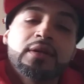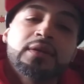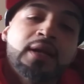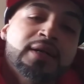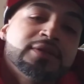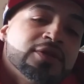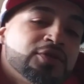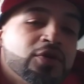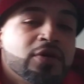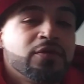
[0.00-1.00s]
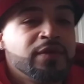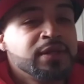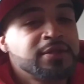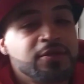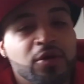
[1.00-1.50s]
knocks on the door,
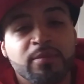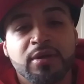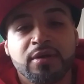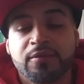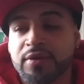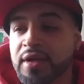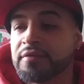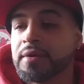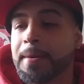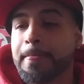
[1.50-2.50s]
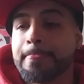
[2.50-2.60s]
rings the doorbell, whatever.